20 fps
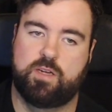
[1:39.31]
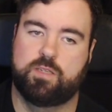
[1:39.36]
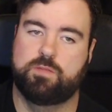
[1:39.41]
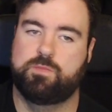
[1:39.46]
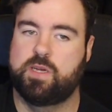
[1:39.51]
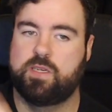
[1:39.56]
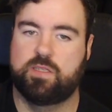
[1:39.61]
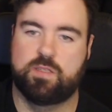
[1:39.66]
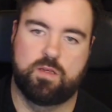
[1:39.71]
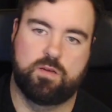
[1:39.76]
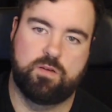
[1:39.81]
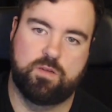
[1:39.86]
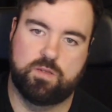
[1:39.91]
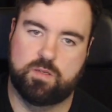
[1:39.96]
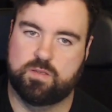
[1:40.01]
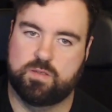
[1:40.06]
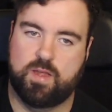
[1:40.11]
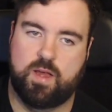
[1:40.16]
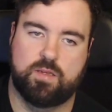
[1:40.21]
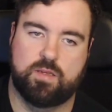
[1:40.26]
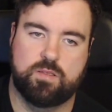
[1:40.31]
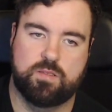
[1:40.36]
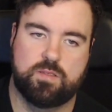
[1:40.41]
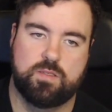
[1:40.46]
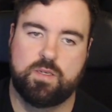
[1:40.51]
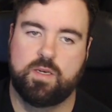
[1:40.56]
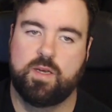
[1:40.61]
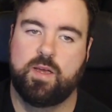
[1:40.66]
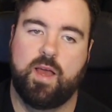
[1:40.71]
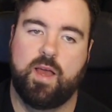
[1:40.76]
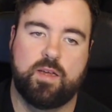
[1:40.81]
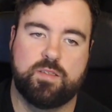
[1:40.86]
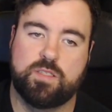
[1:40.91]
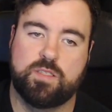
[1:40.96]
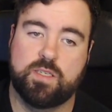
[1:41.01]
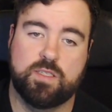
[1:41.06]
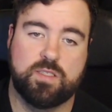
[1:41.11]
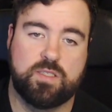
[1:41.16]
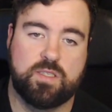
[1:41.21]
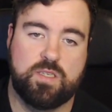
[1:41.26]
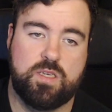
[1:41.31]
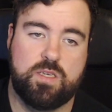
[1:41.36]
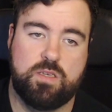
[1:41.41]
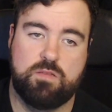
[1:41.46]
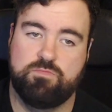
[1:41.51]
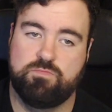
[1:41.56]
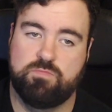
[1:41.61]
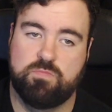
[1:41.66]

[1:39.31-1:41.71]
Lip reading: based on other stats. As you can see,